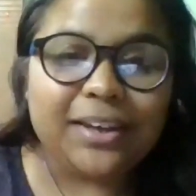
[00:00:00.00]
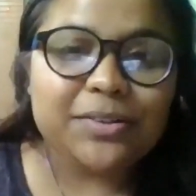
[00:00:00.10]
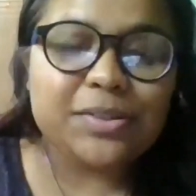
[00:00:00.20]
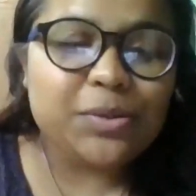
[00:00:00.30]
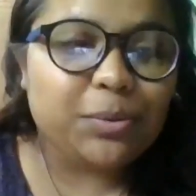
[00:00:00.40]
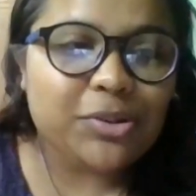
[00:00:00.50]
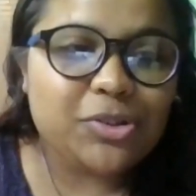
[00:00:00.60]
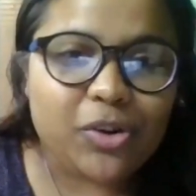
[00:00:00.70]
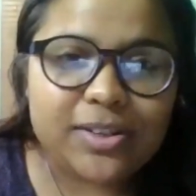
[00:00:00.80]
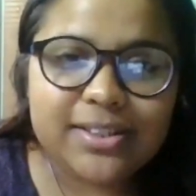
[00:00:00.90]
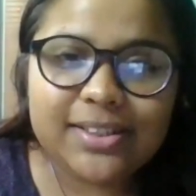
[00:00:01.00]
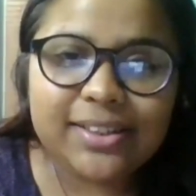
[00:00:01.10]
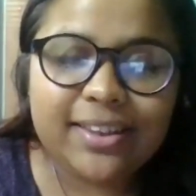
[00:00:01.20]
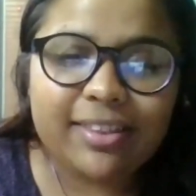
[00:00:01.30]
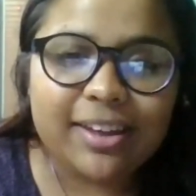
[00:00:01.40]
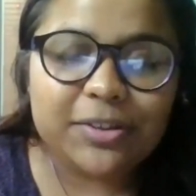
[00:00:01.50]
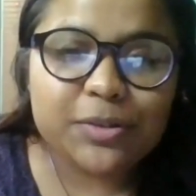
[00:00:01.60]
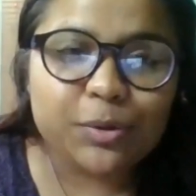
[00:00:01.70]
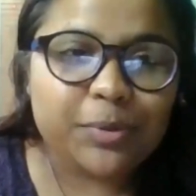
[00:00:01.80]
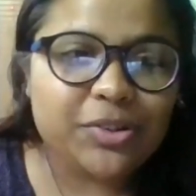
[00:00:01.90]
Thank you so much, Austin, and thank you
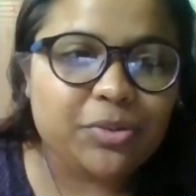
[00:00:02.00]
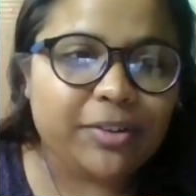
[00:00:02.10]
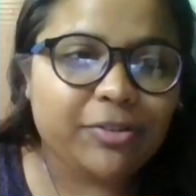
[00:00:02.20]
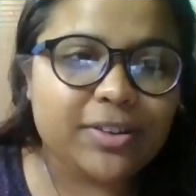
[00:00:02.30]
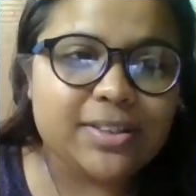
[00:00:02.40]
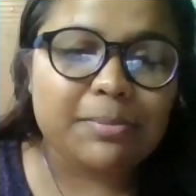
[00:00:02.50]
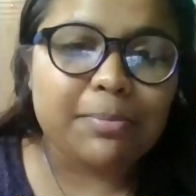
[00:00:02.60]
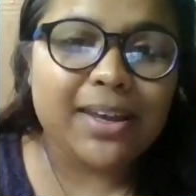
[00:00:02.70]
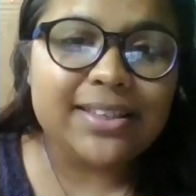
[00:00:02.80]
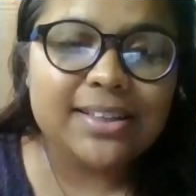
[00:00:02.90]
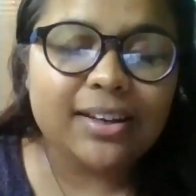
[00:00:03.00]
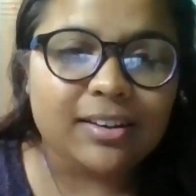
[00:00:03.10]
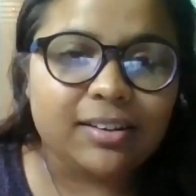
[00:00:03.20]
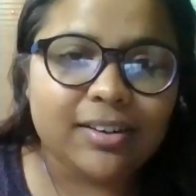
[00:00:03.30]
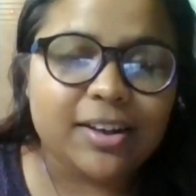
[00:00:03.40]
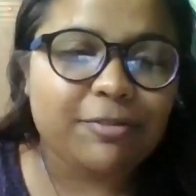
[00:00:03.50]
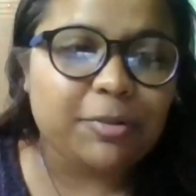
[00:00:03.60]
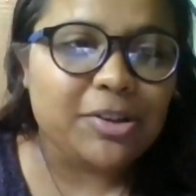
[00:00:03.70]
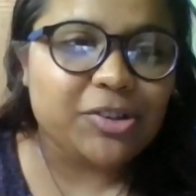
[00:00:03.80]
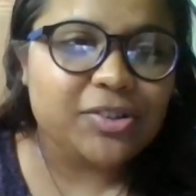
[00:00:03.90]
so much, Red, for this amazing
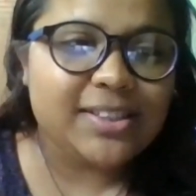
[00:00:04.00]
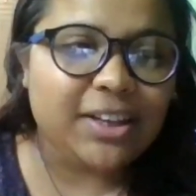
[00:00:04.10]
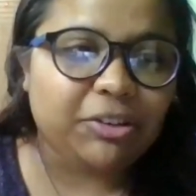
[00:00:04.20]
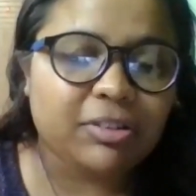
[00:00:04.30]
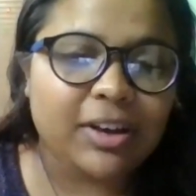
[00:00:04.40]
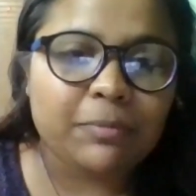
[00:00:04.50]
information session.